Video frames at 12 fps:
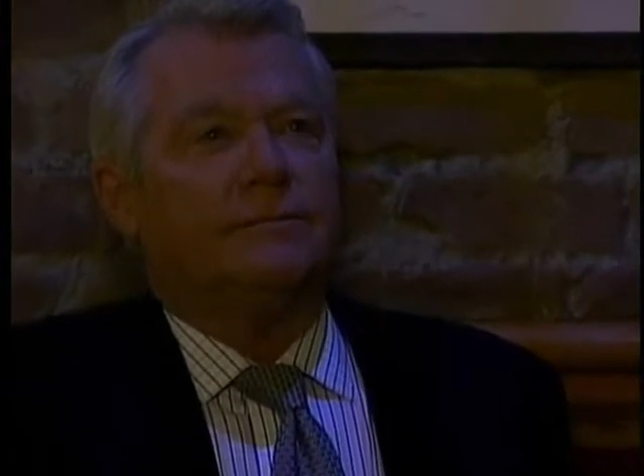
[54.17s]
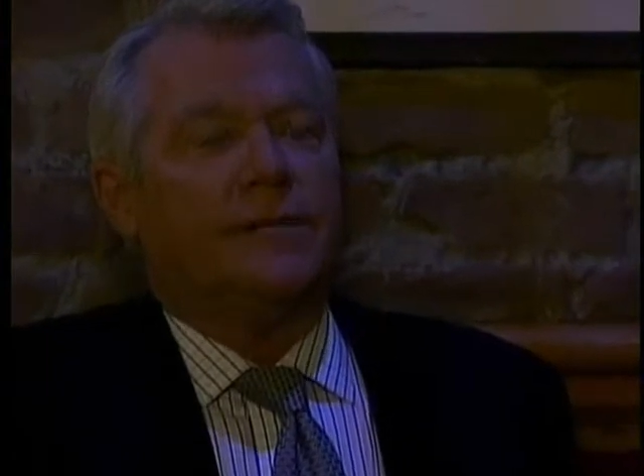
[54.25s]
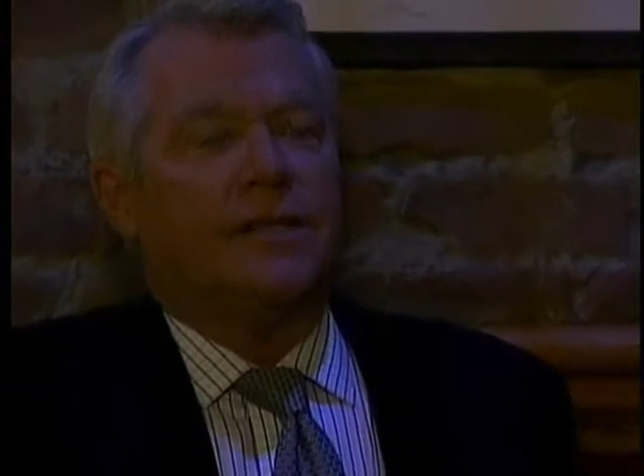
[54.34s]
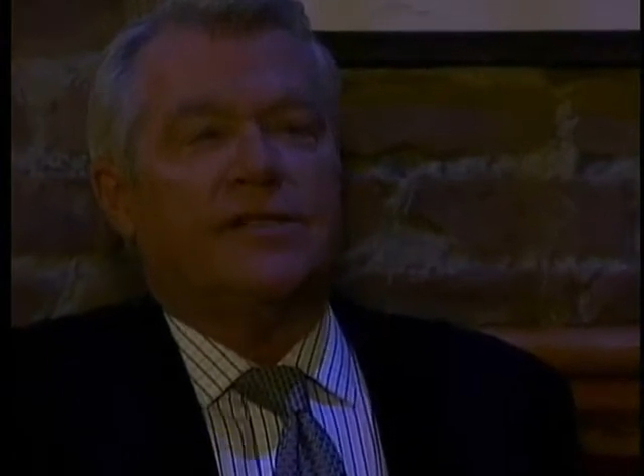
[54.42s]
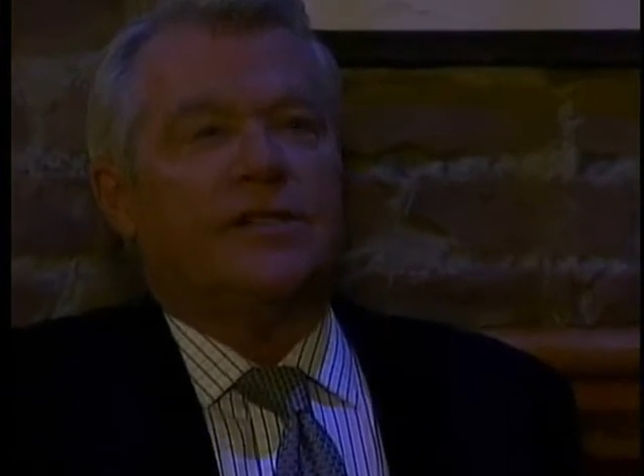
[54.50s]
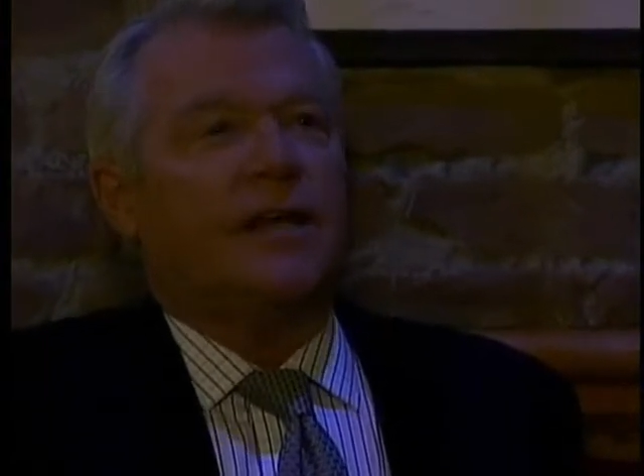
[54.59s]

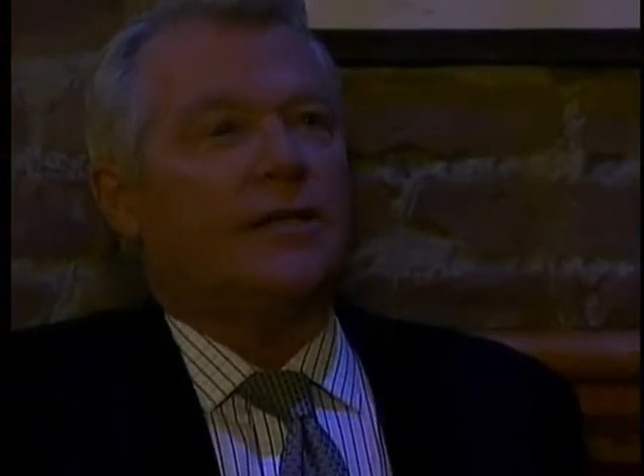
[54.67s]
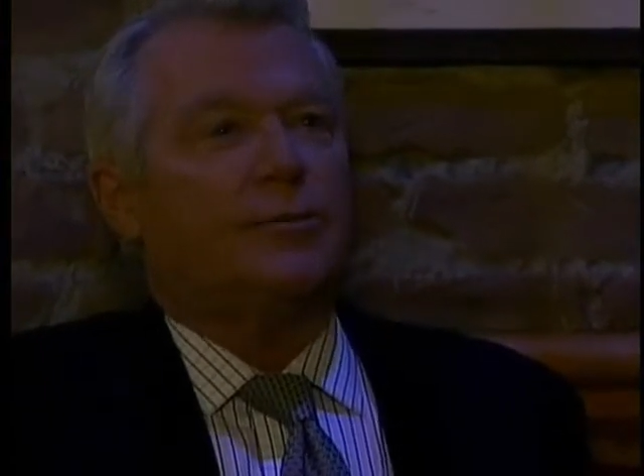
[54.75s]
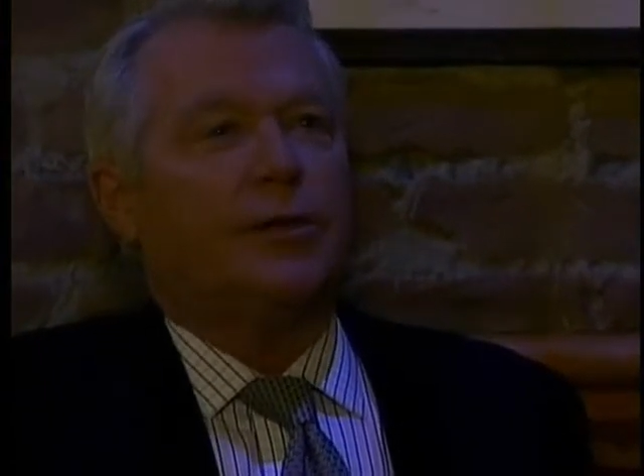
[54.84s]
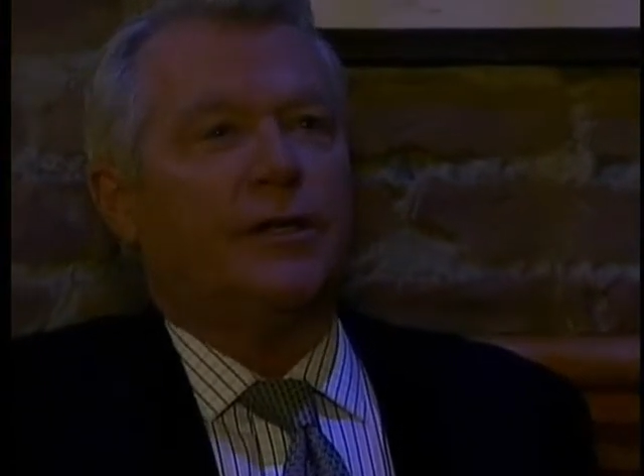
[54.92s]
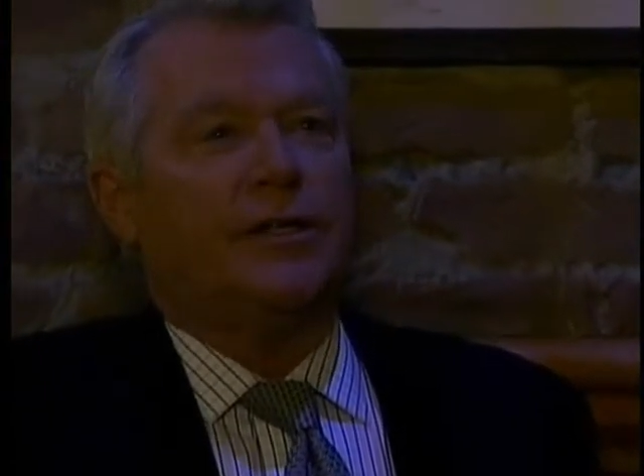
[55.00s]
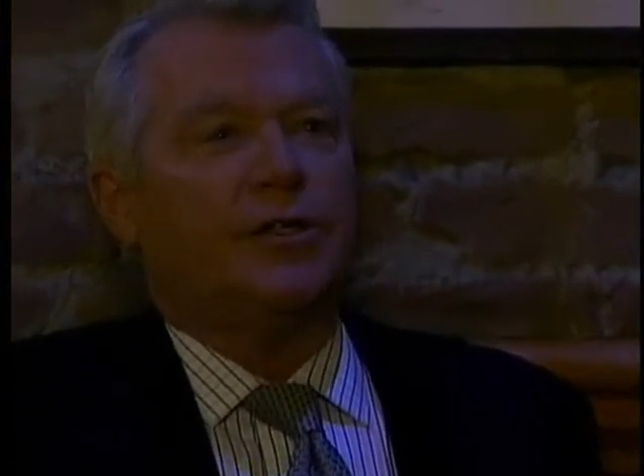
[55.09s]
and
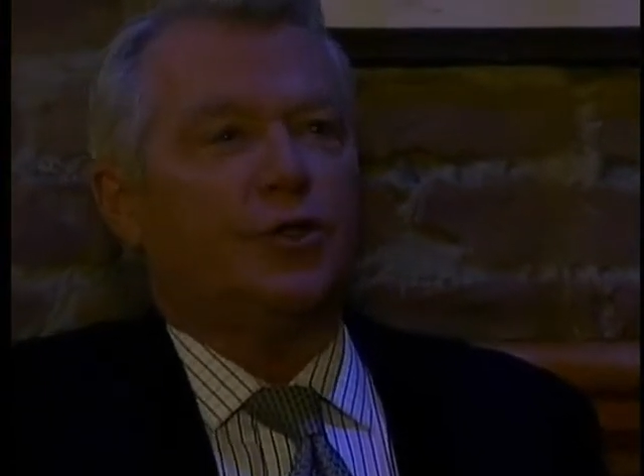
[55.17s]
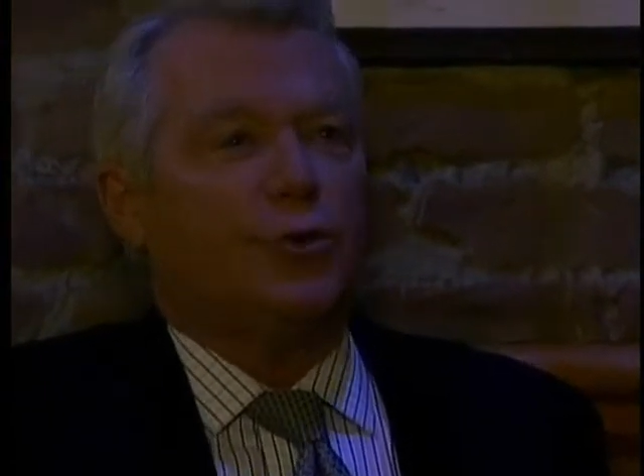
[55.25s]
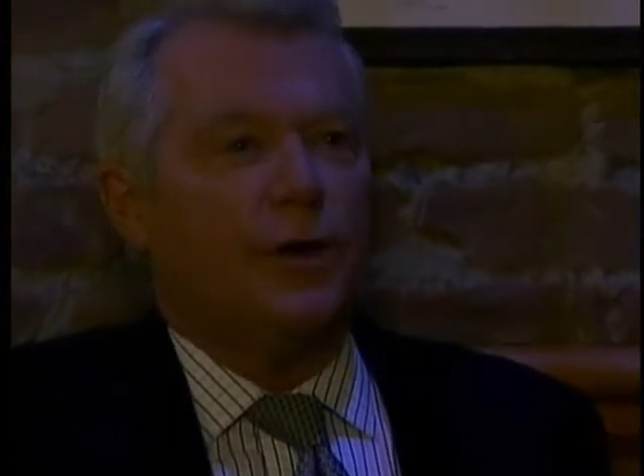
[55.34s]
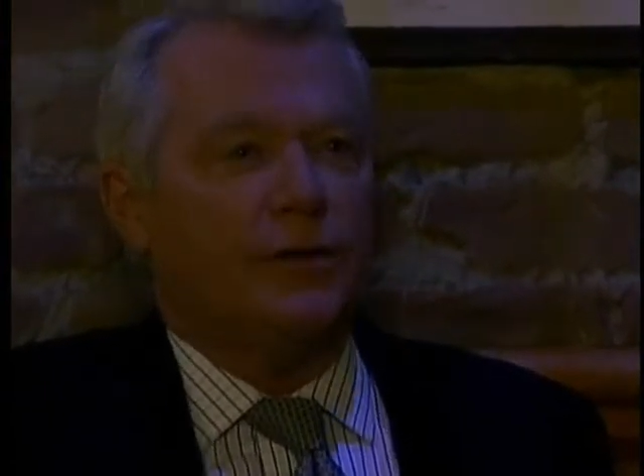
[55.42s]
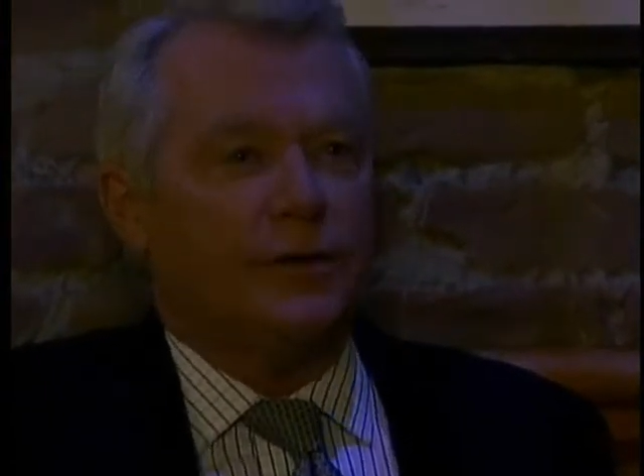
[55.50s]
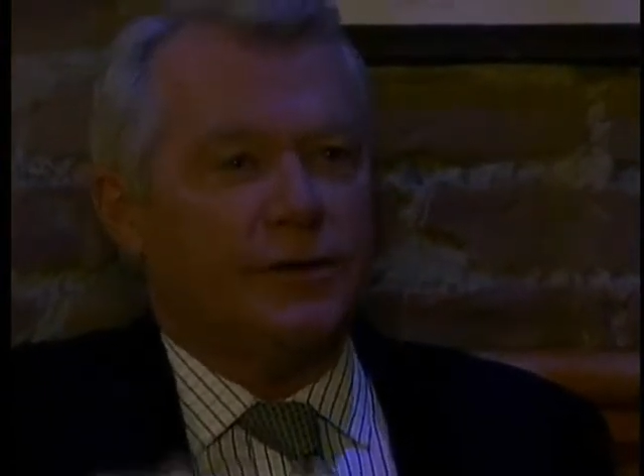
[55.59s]
celebrating two
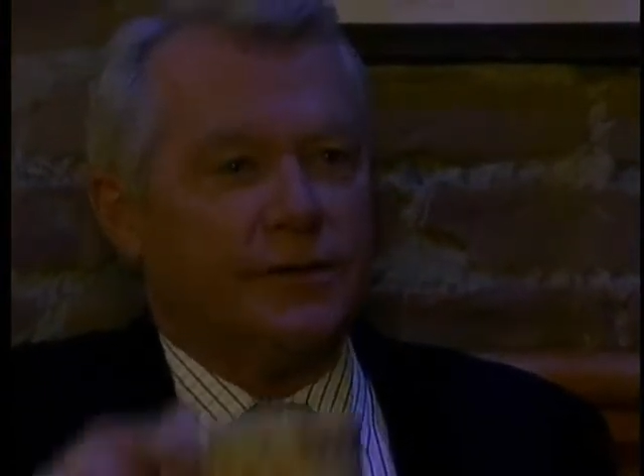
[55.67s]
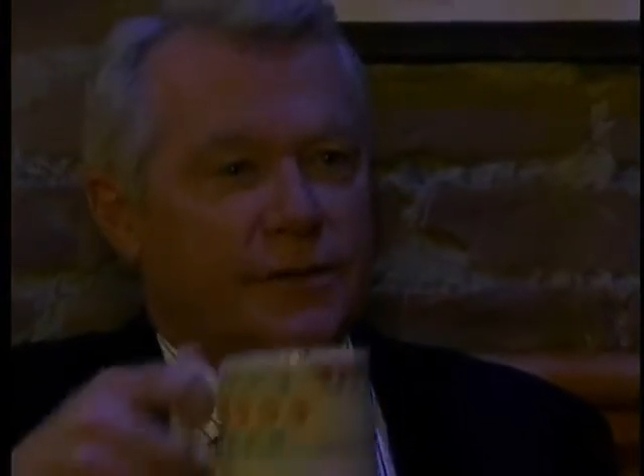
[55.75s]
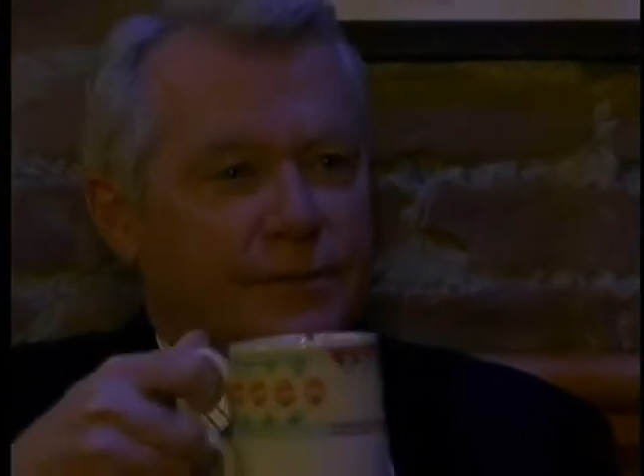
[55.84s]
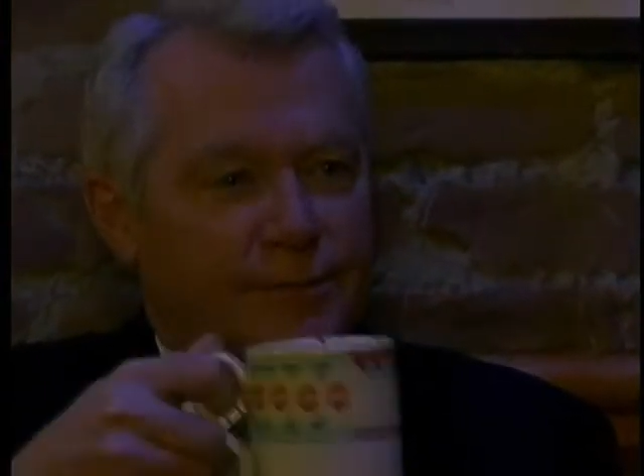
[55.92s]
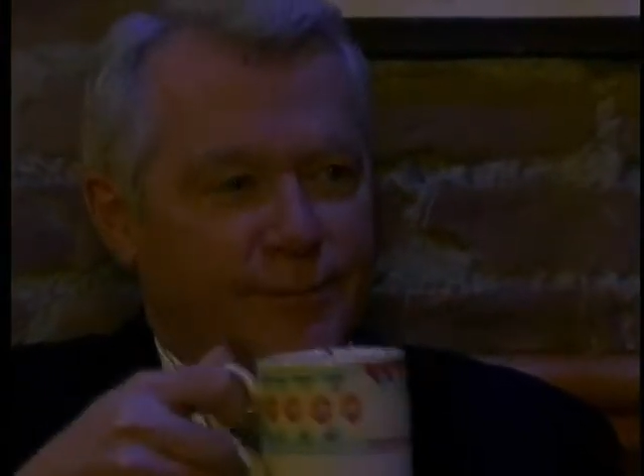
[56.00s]
others.